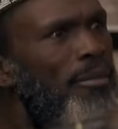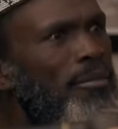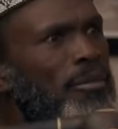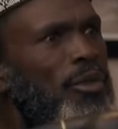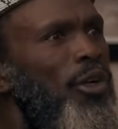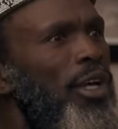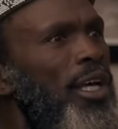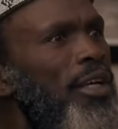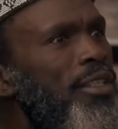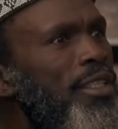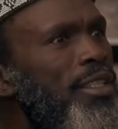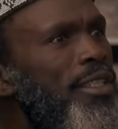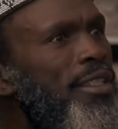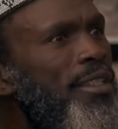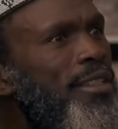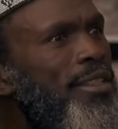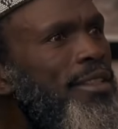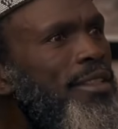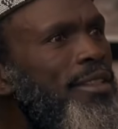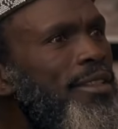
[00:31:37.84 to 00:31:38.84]
am royalty.
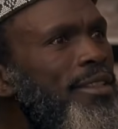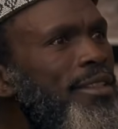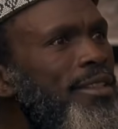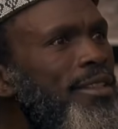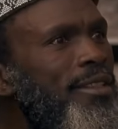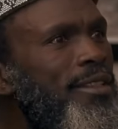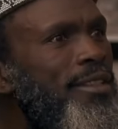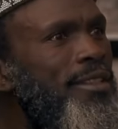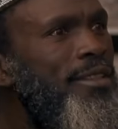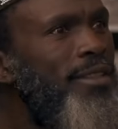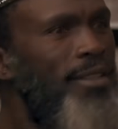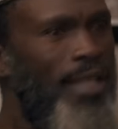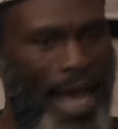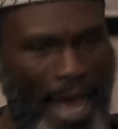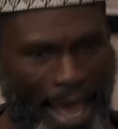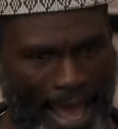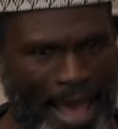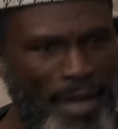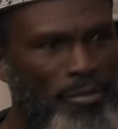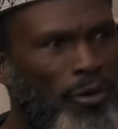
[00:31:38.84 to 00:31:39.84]
Correct.
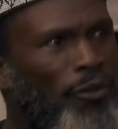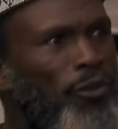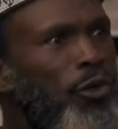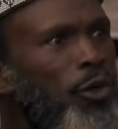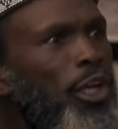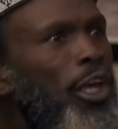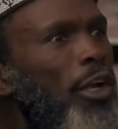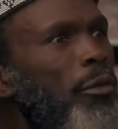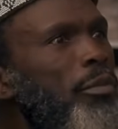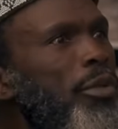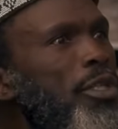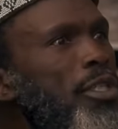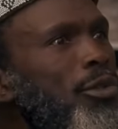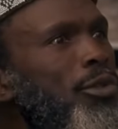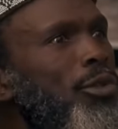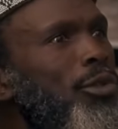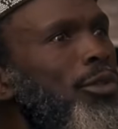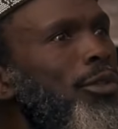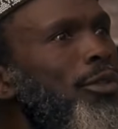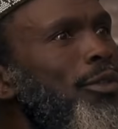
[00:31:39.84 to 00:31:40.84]
I am of royal
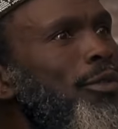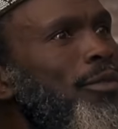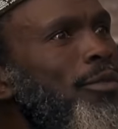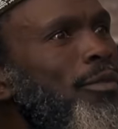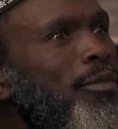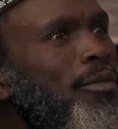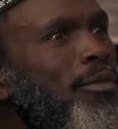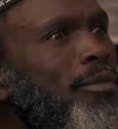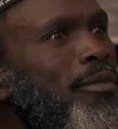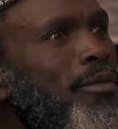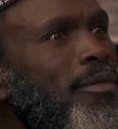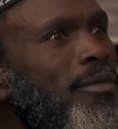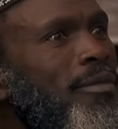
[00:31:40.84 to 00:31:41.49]
priesthood. Yes, sir.